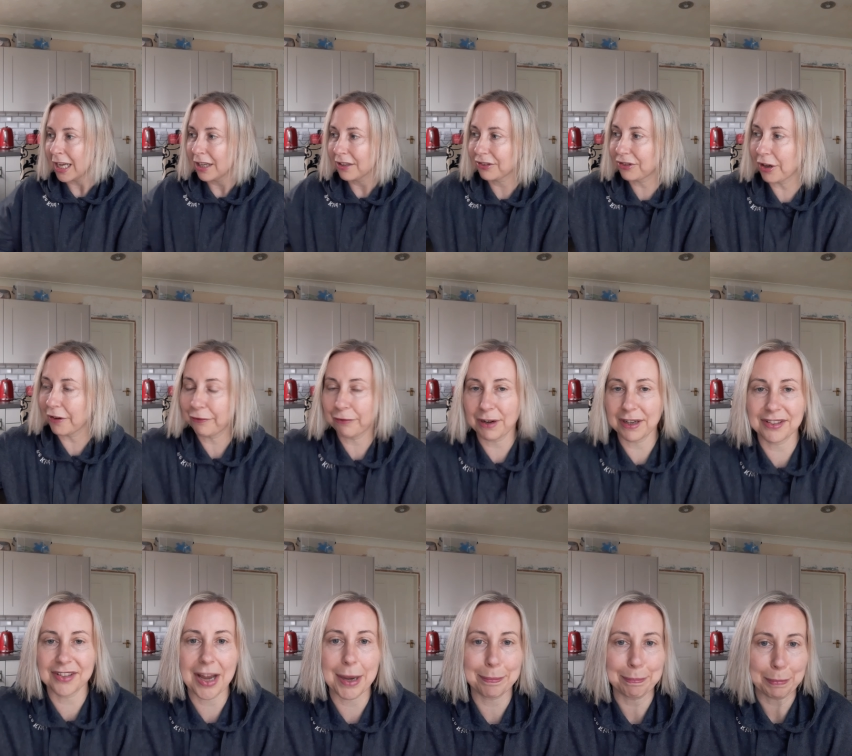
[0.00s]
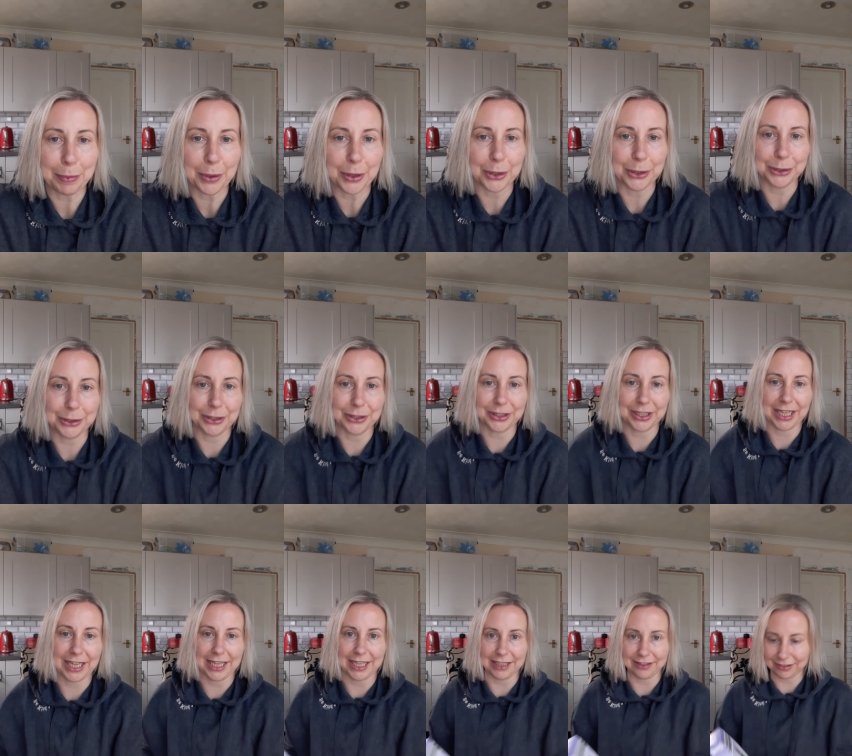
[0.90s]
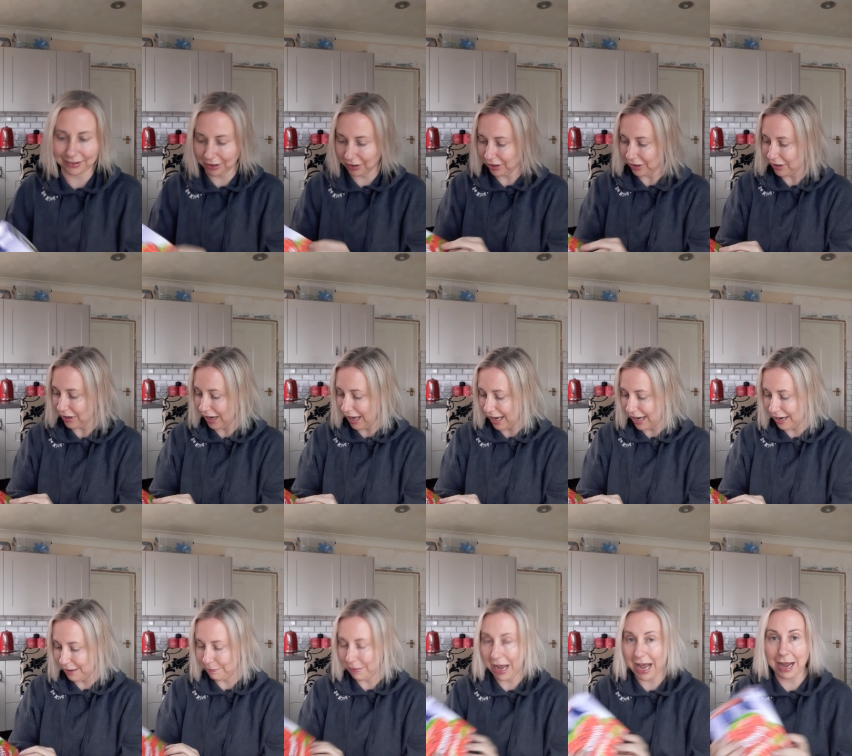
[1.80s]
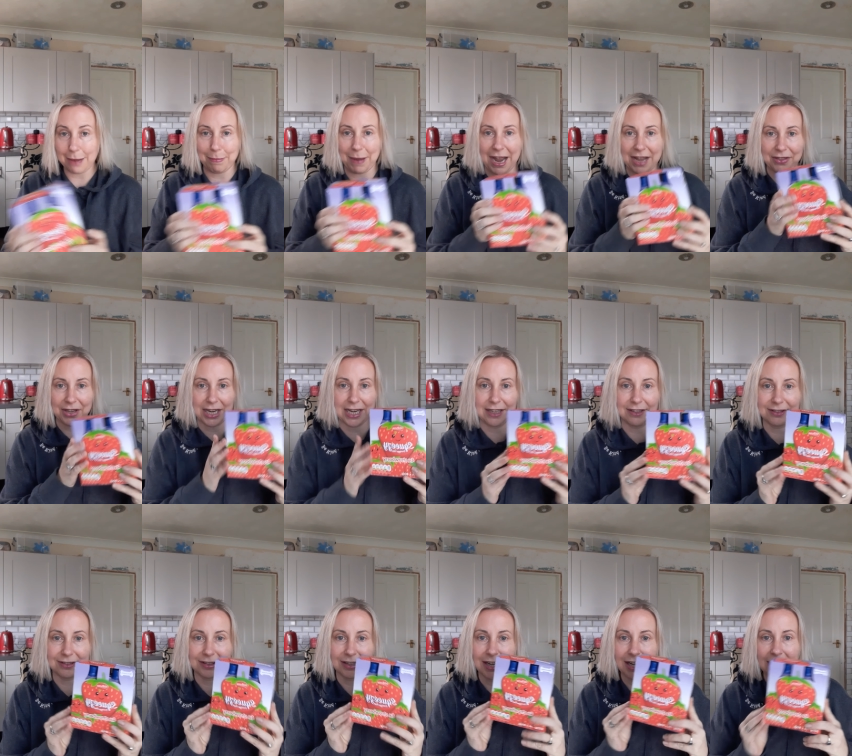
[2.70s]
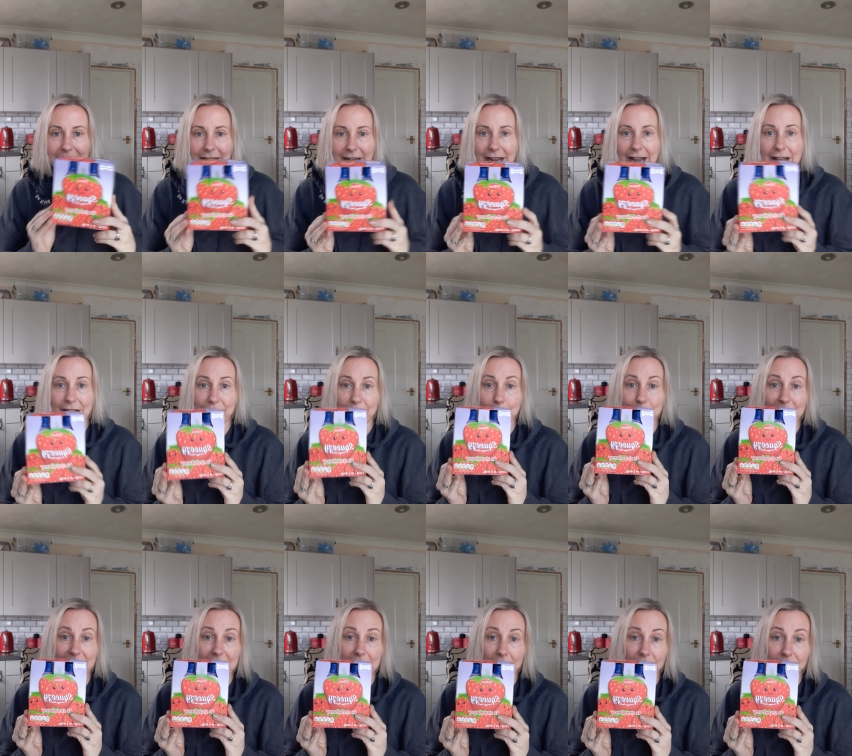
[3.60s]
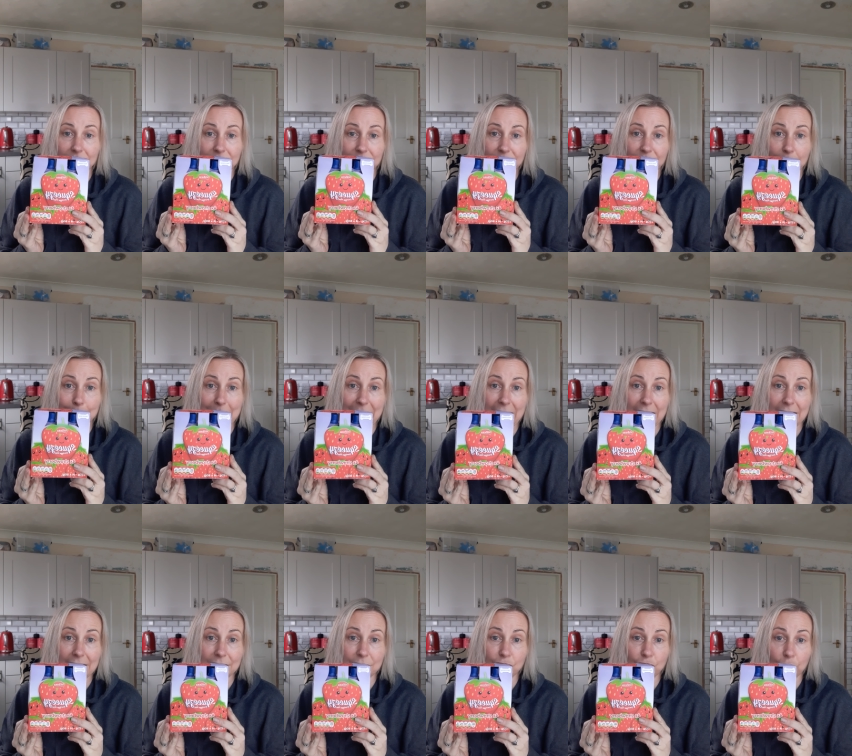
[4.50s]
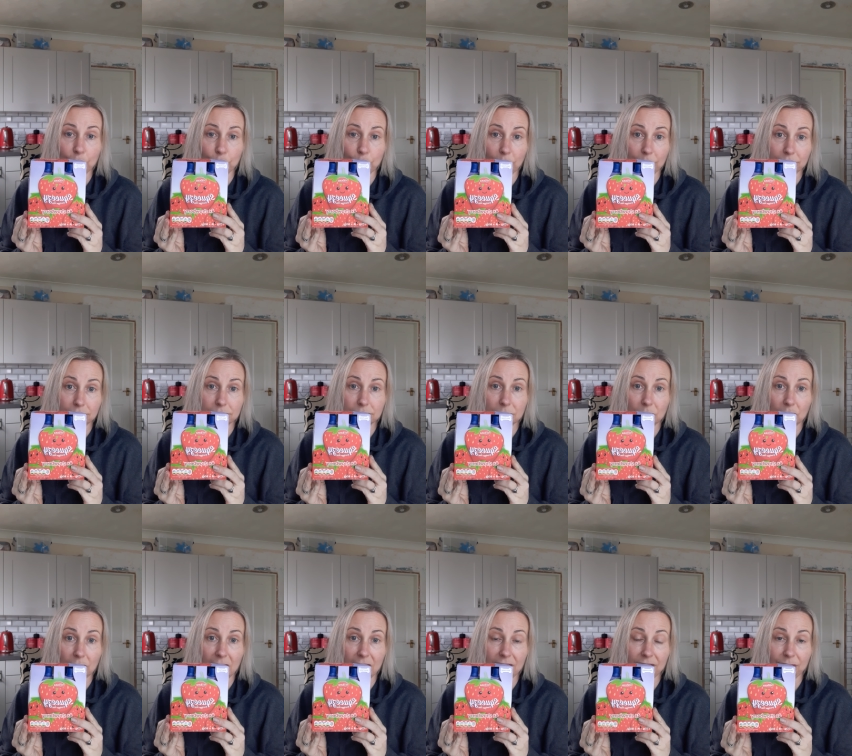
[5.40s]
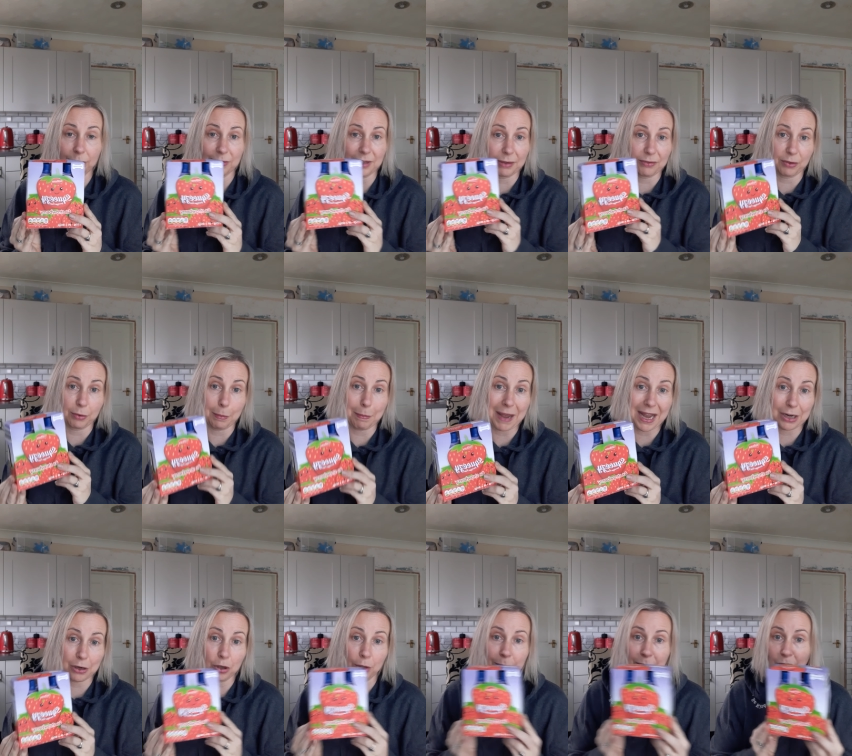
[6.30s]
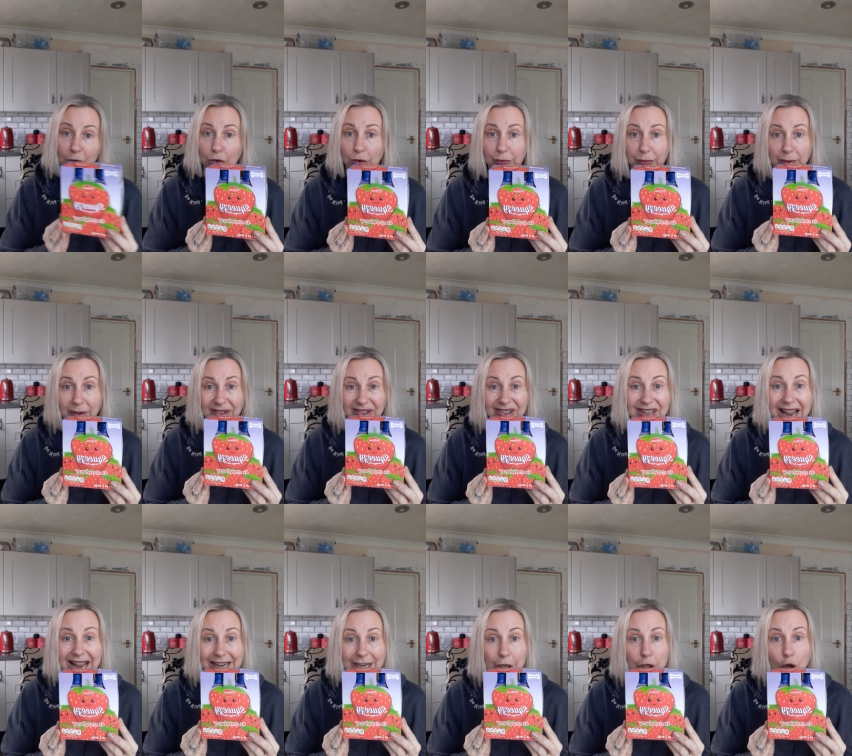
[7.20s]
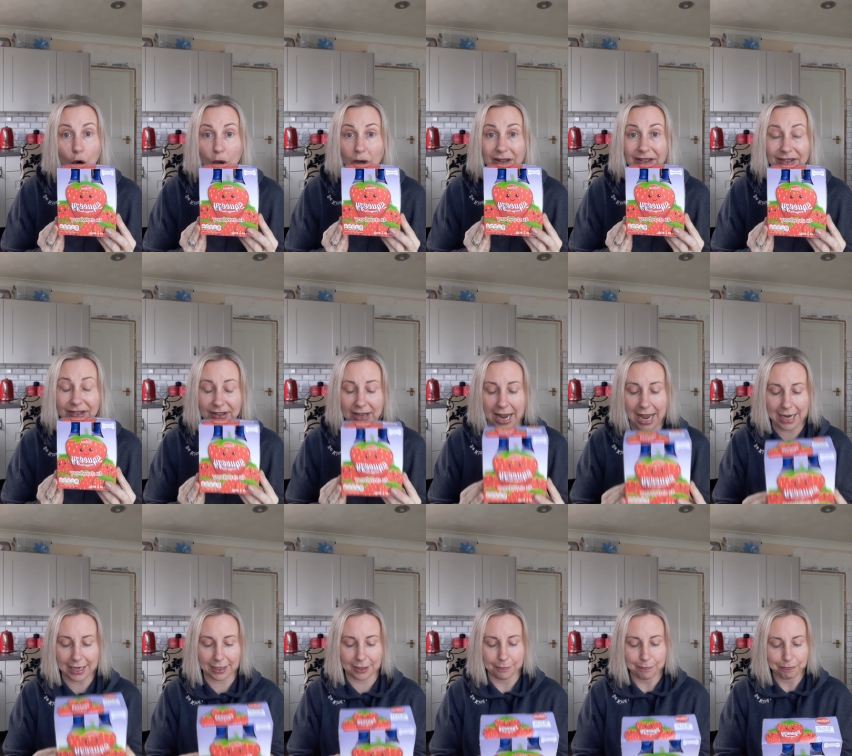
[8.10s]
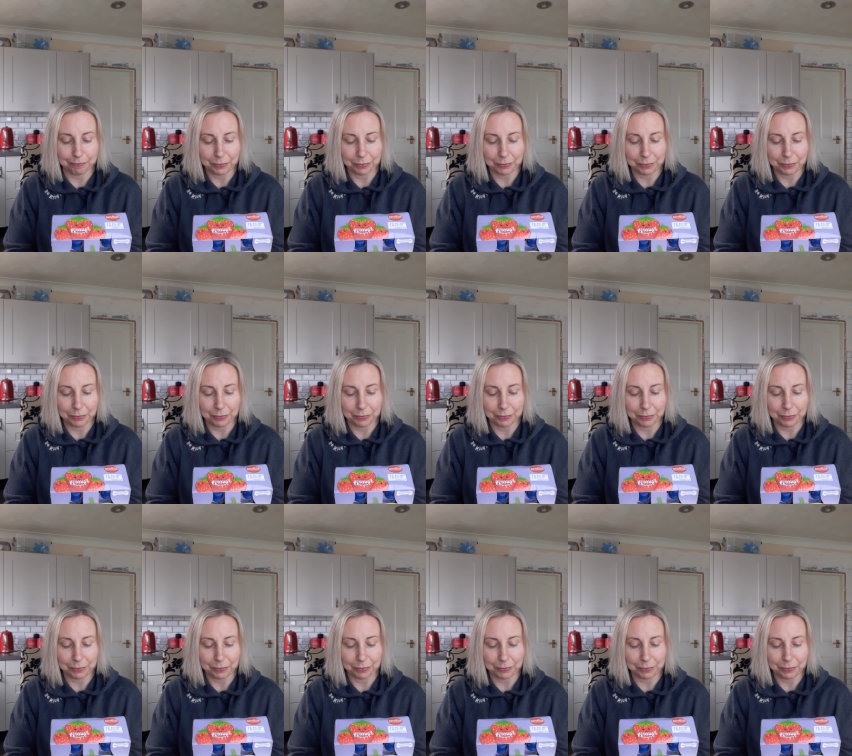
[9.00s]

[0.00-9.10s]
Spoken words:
So for example, okay, so I buy these from Lidl for my children, okay, sometimes for the pack ups or just for a snack, a yogurt snack.